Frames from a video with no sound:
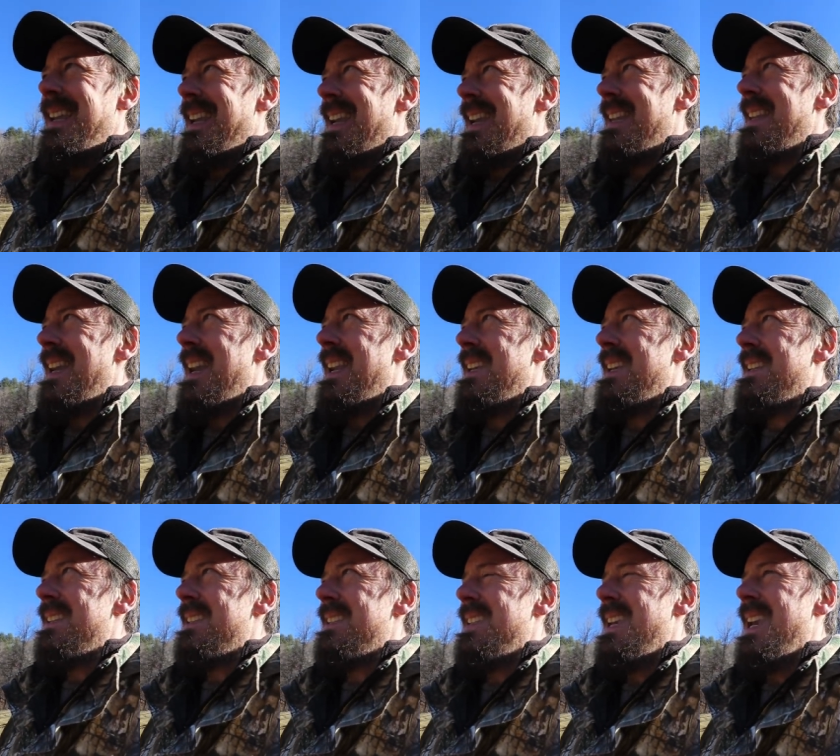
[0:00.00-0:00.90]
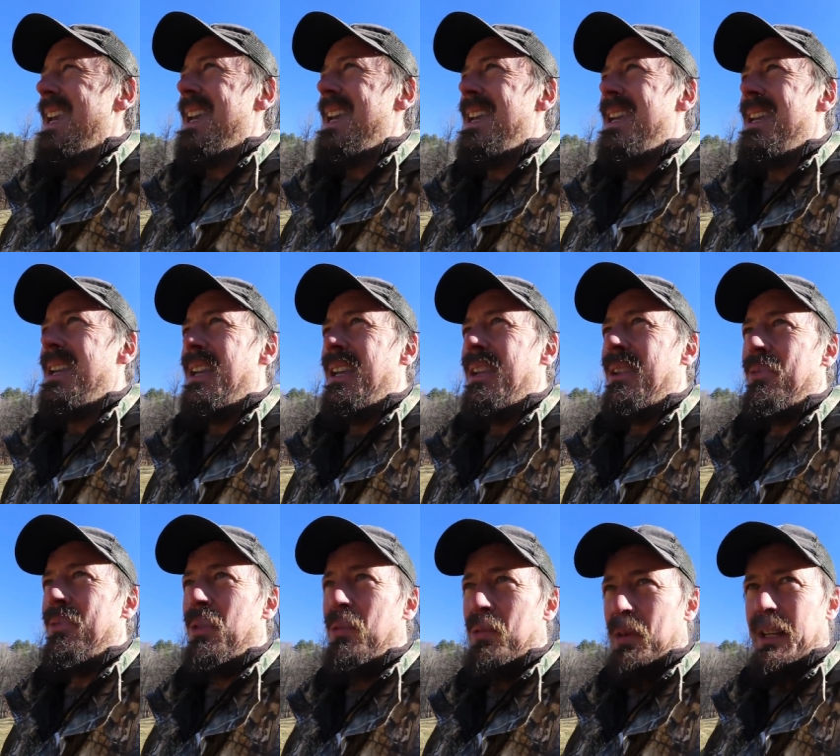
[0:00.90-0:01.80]
and that is
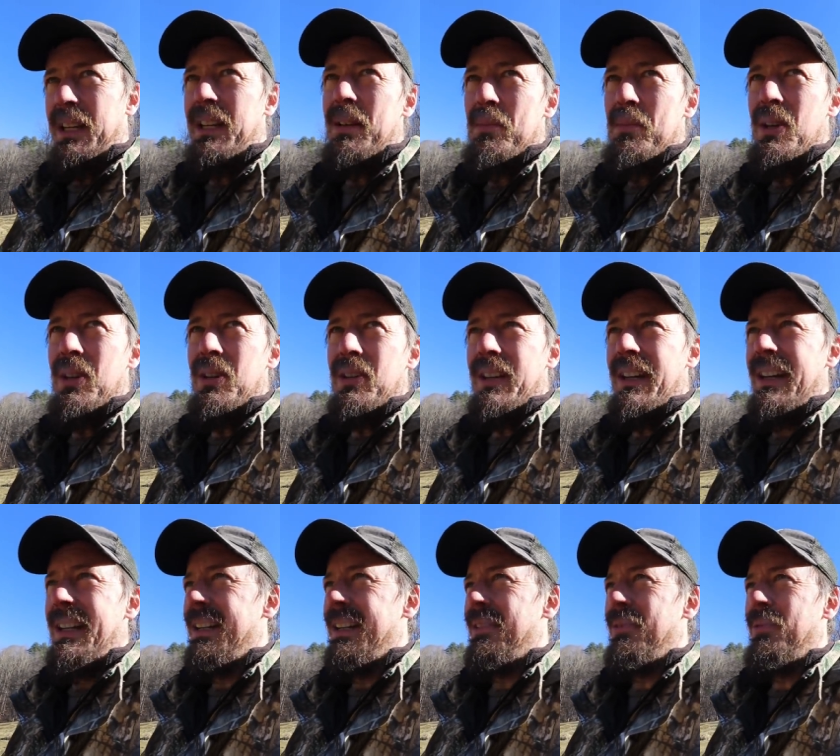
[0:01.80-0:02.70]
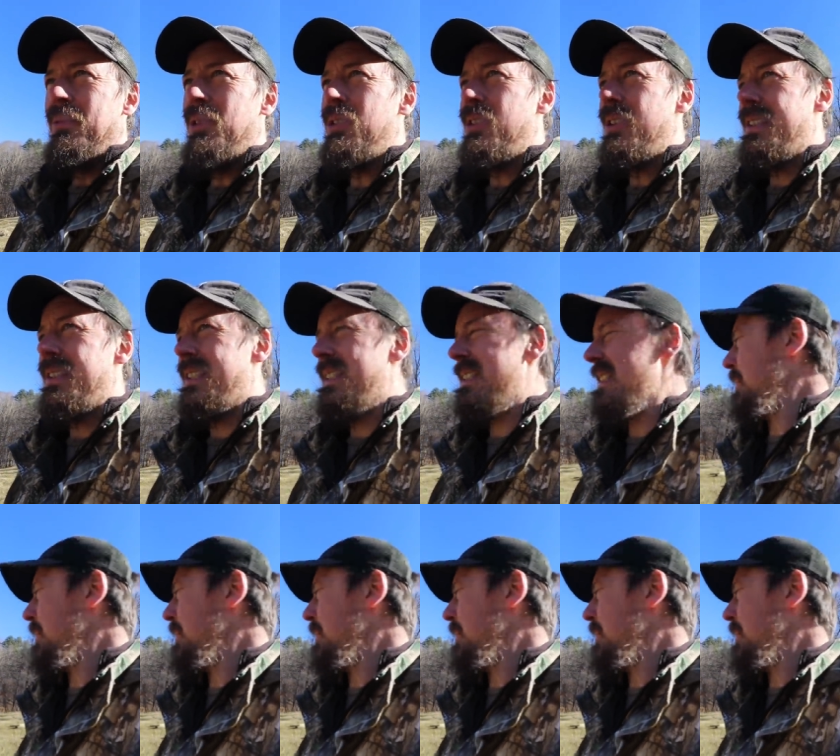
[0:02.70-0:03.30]
when we're gonna milk, we just